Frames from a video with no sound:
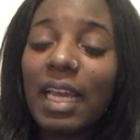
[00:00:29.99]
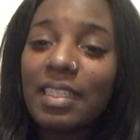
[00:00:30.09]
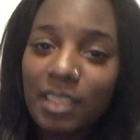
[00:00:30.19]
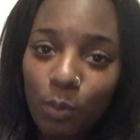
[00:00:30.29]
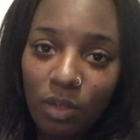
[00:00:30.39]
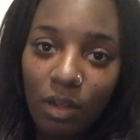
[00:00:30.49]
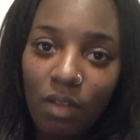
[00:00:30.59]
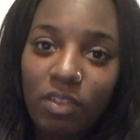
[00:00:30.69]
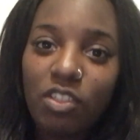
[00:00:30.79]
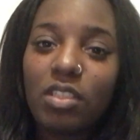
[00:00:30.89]
until
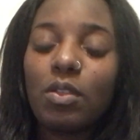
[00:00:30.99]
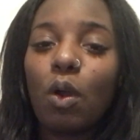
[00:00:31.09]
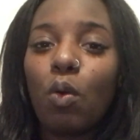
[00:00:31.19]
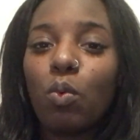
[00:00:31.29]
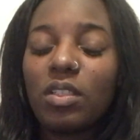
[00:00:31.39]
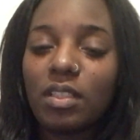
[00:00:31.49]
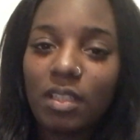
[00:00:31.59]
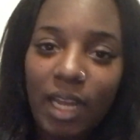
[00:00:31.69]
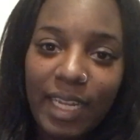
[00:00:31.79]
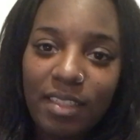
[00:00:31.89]
Arnautovic's goal was
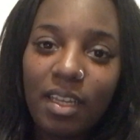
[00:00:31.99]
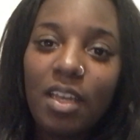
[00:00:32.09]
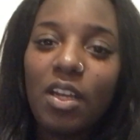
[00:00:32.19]
denied